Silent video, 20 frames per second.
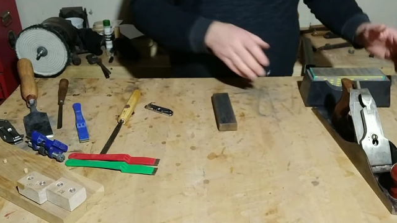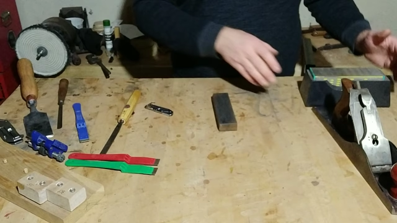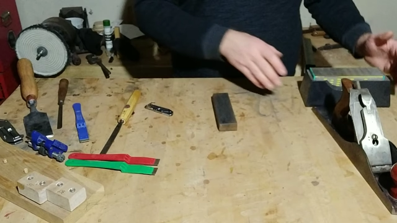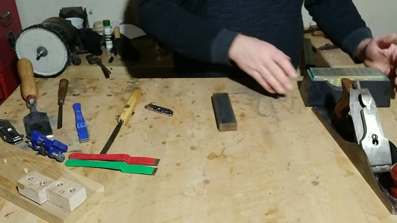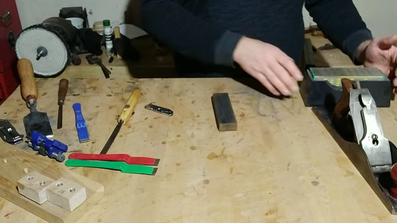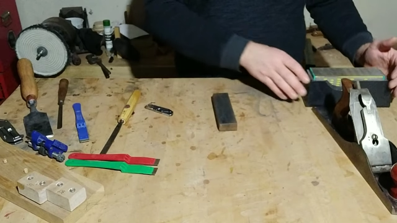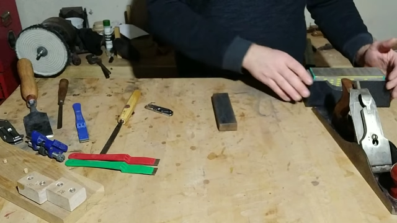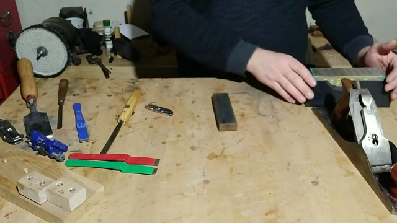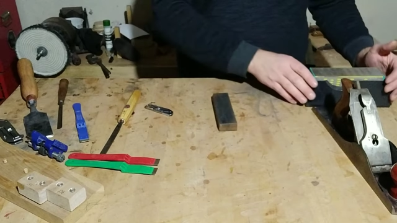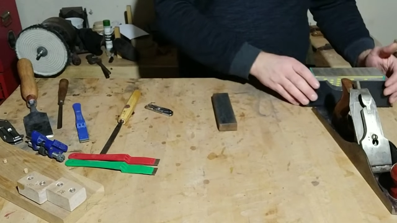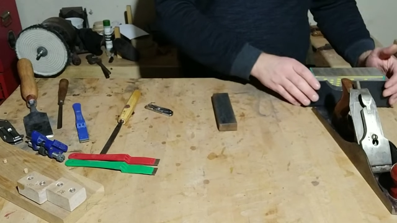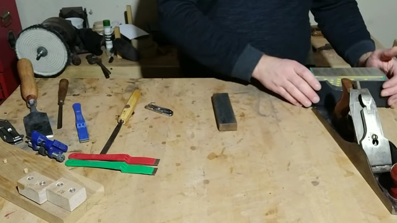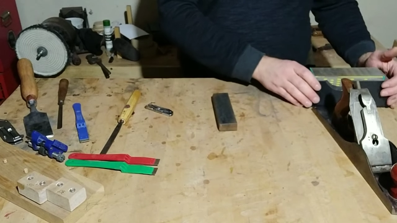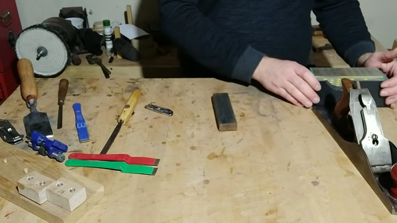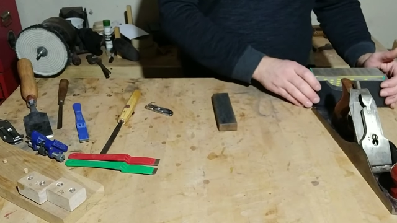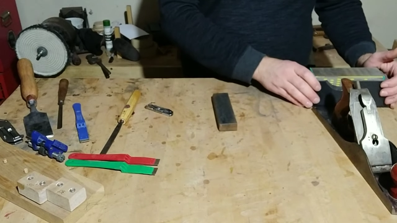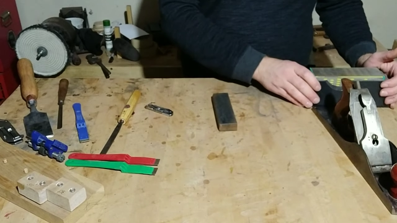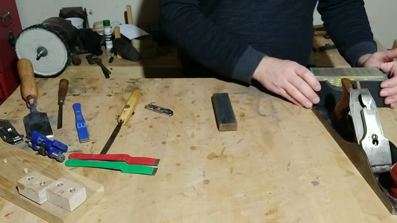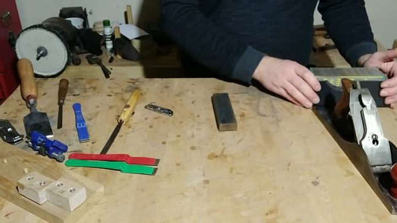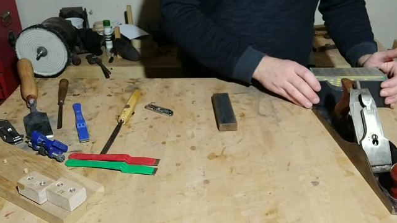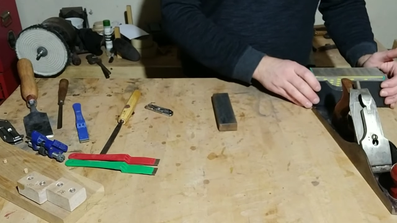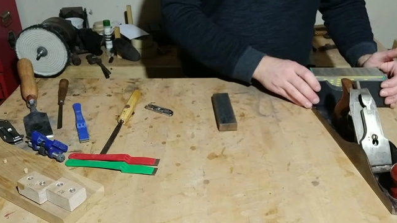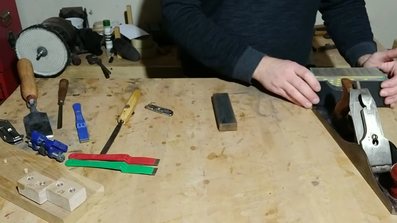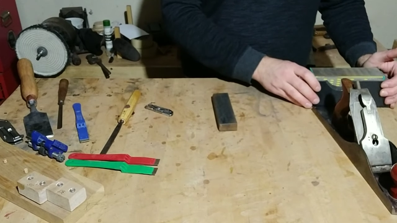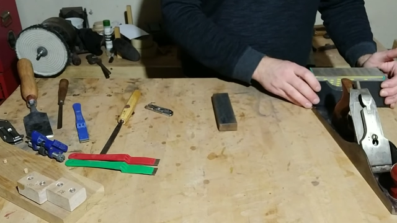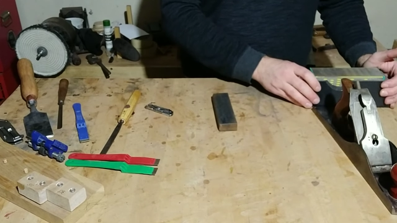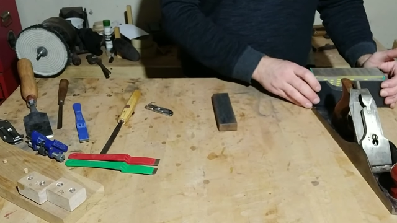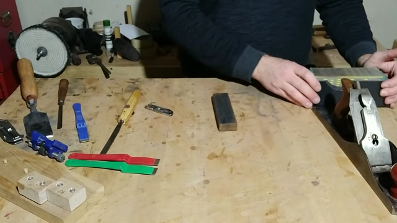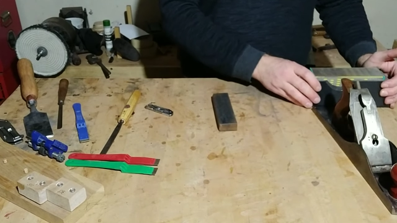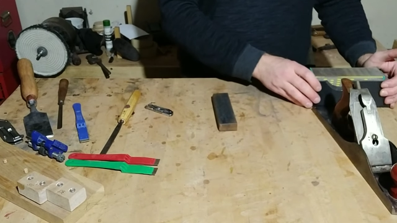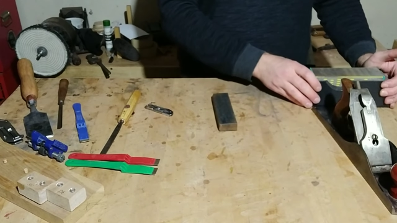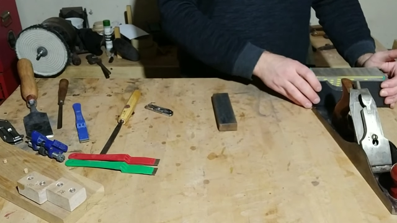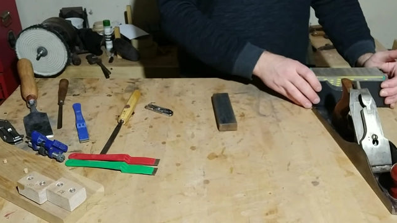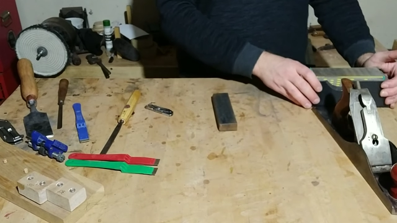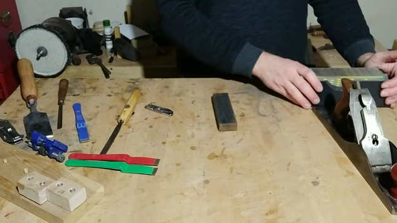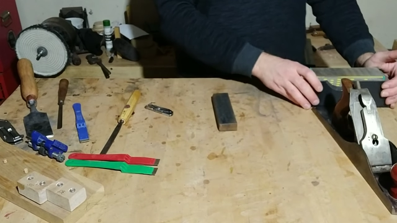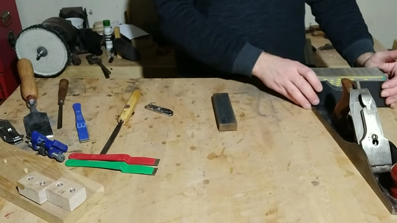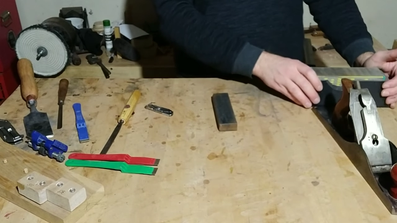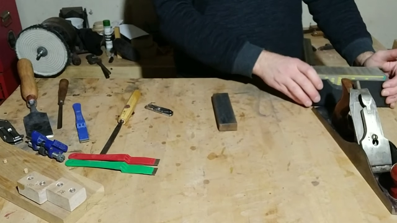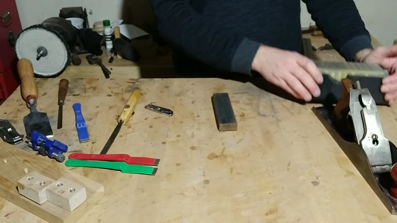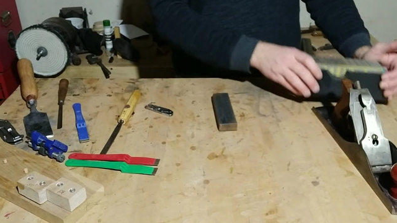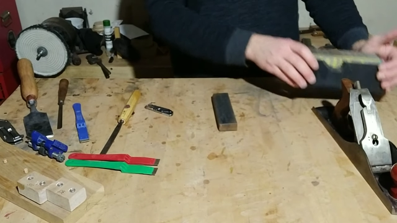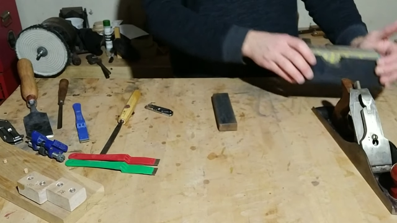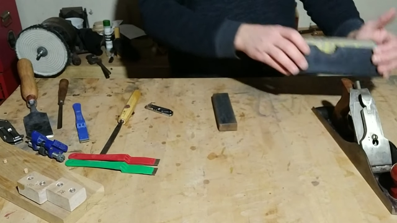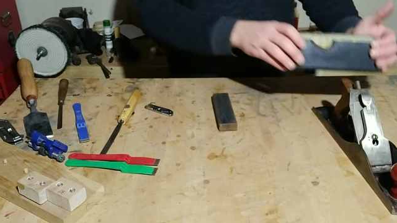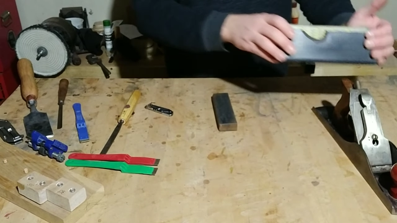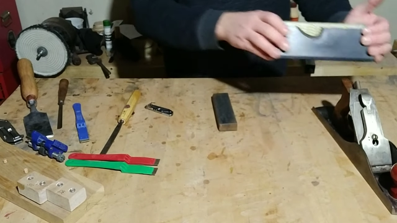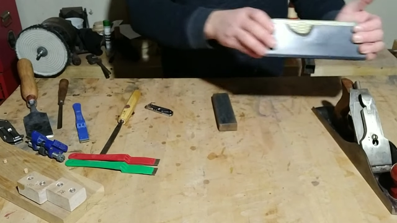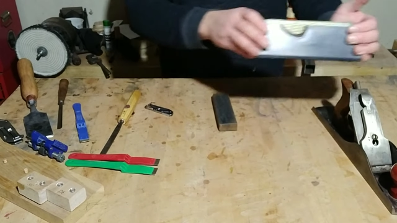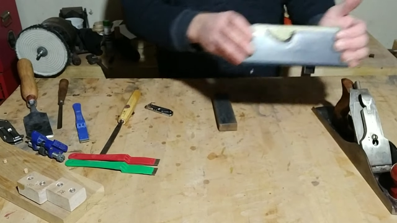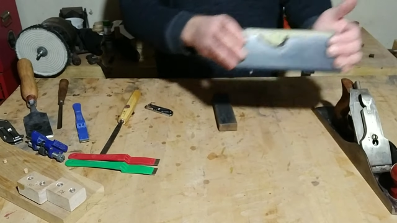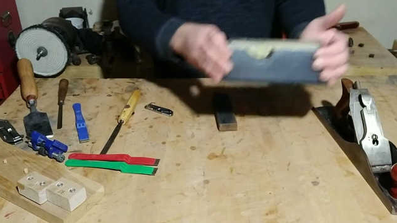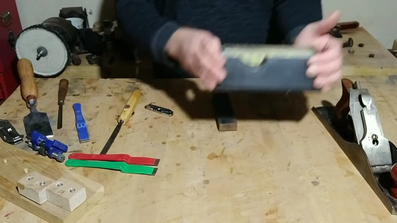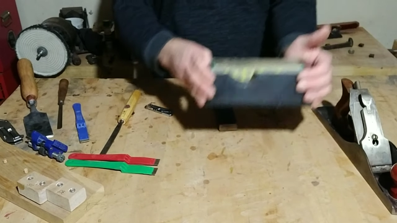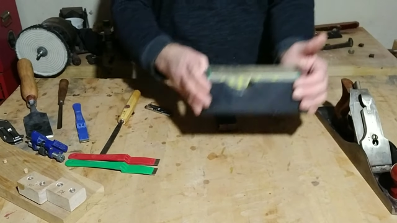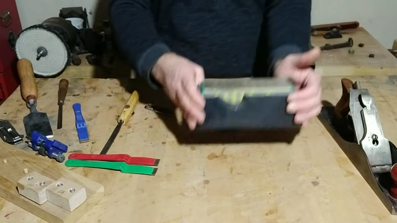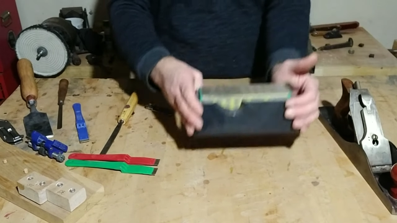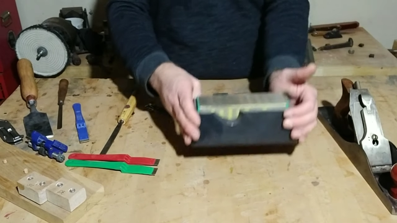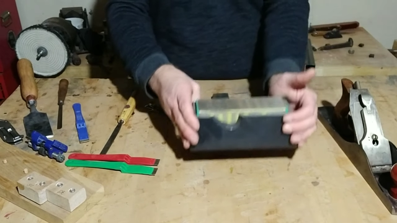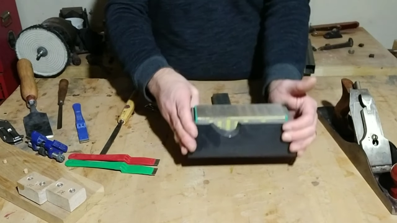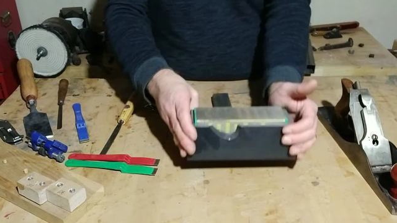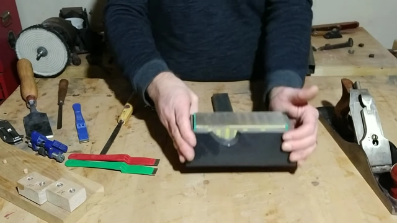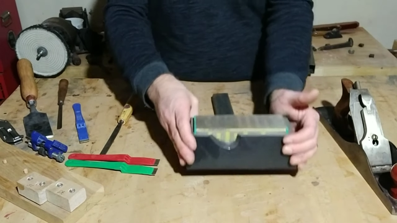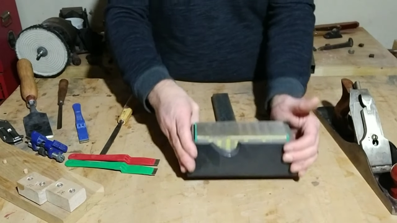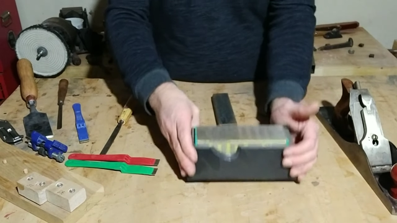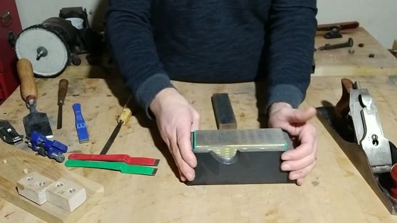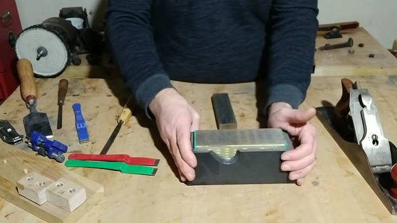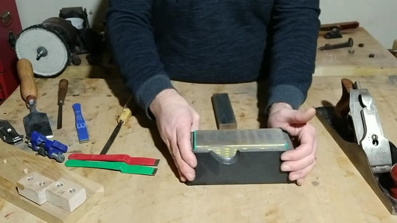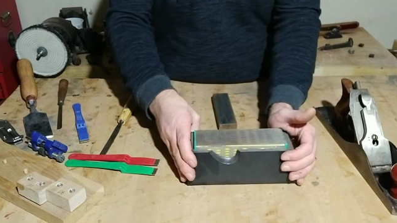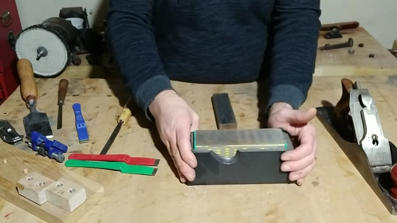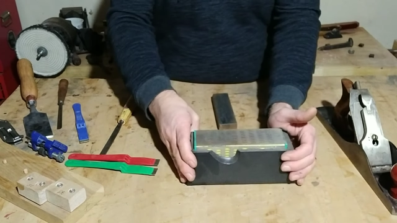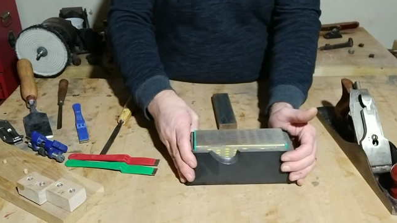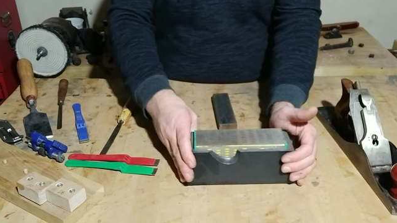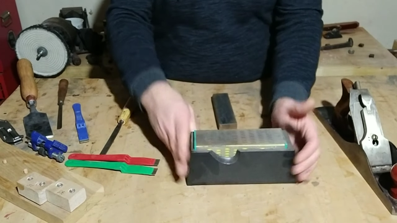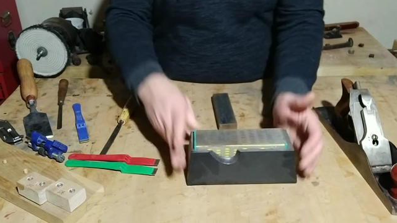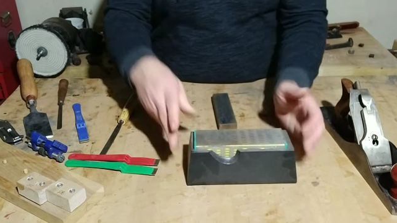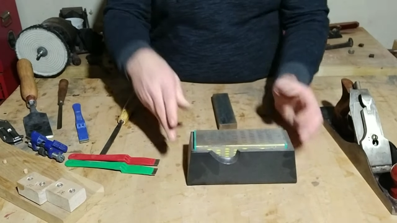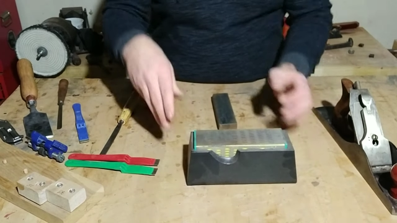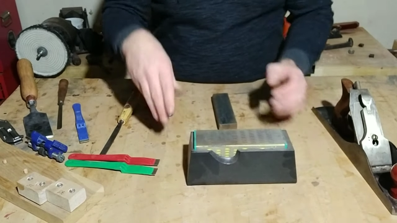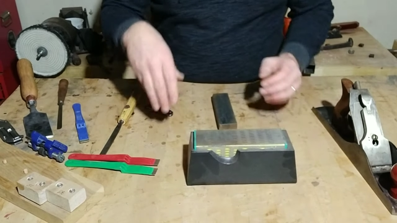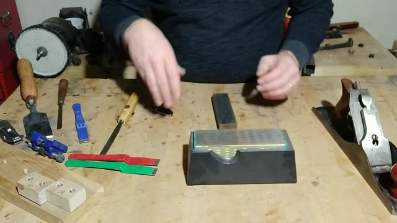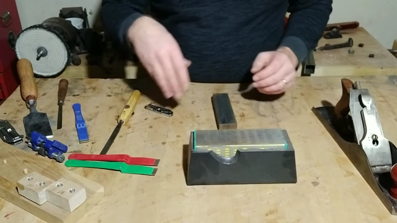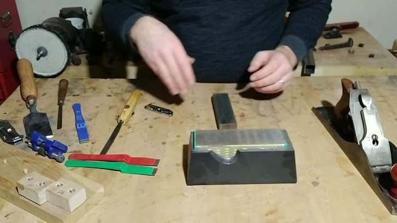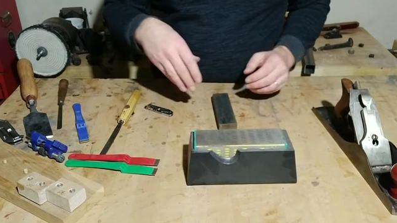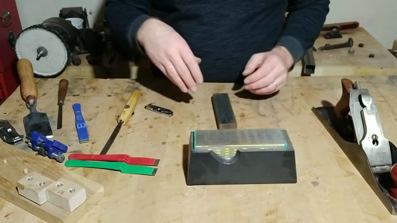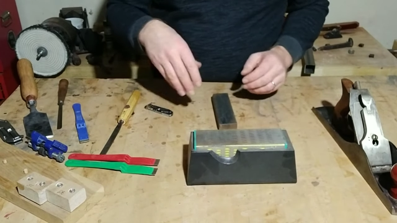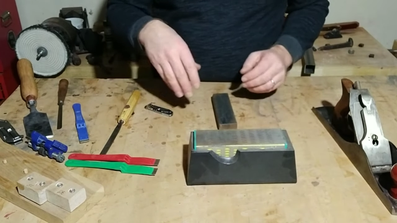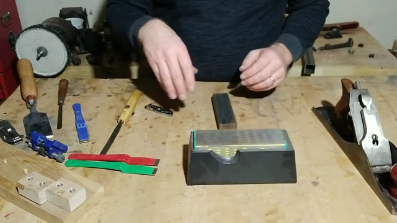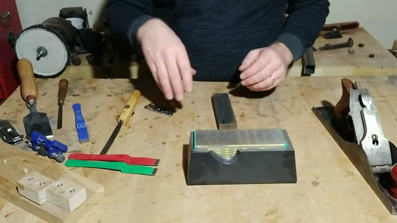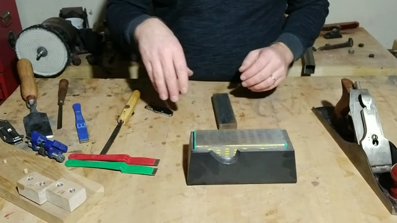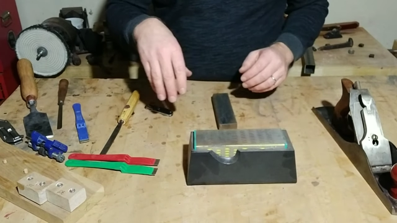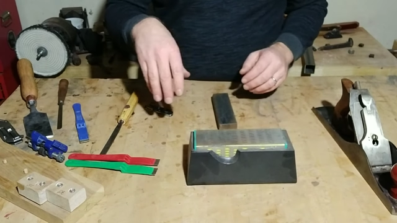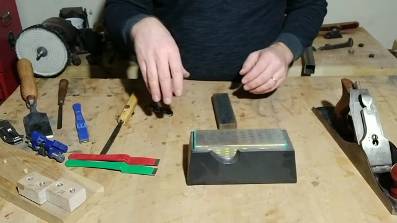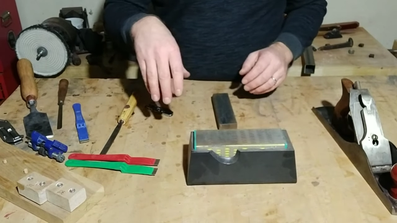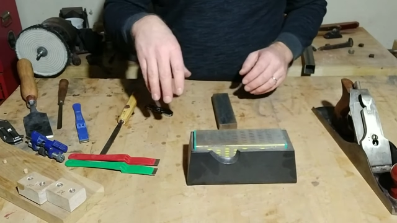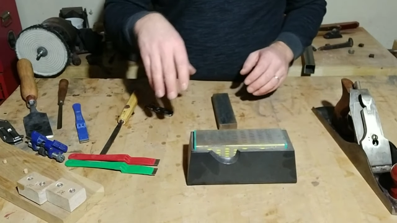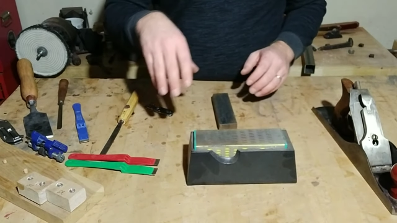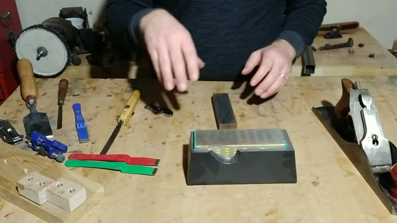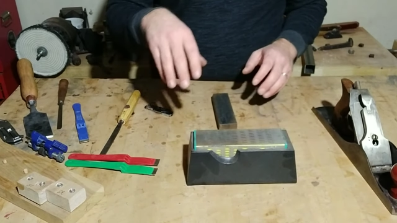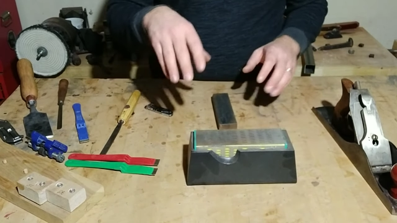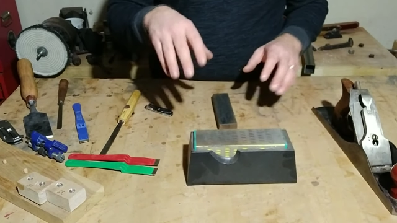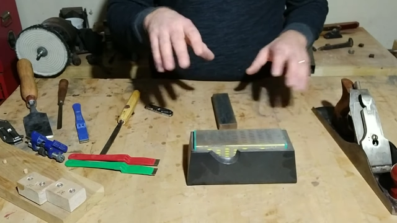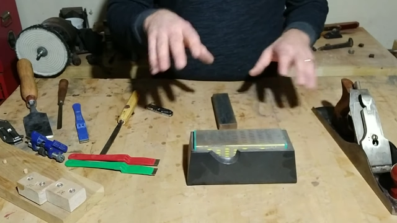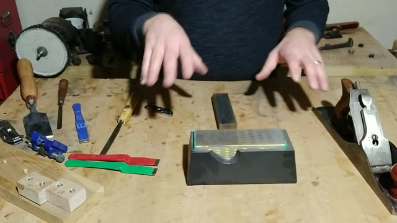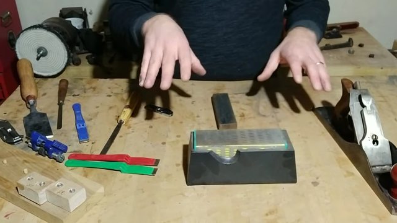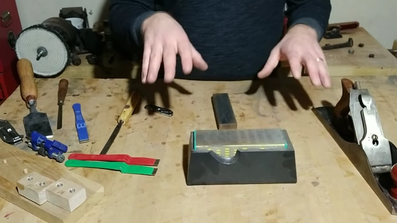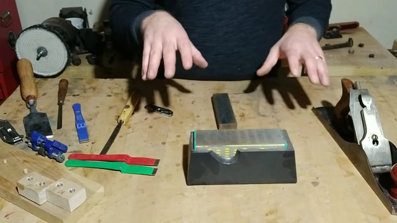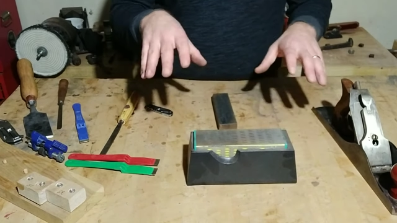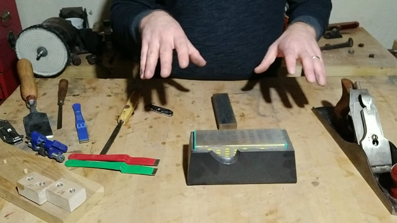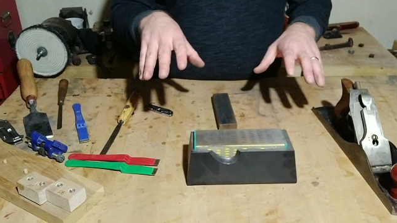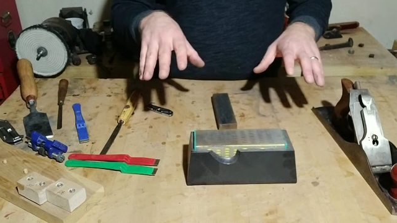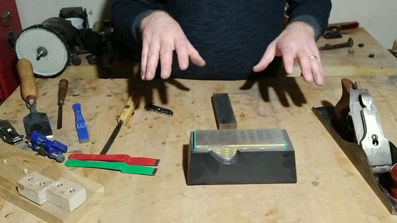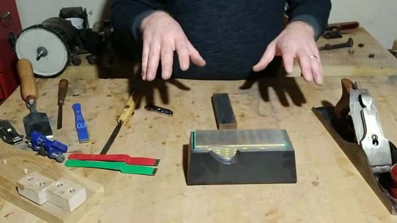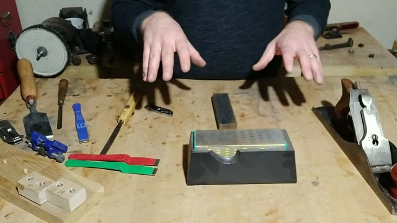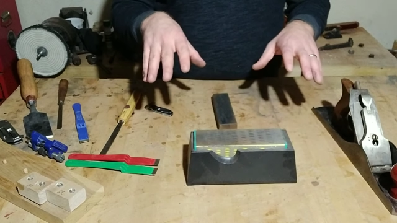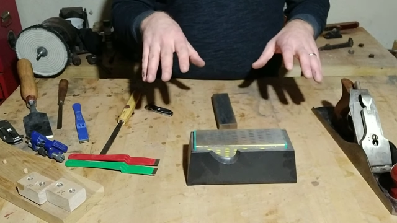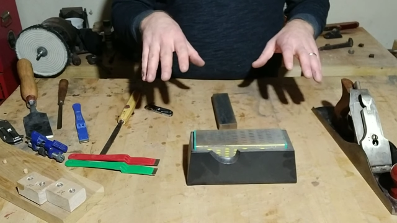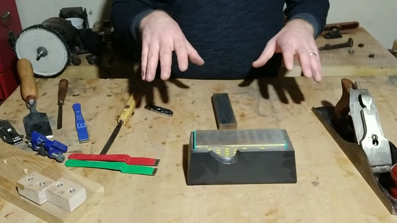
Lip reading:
No face is visible, so there are no lips to read.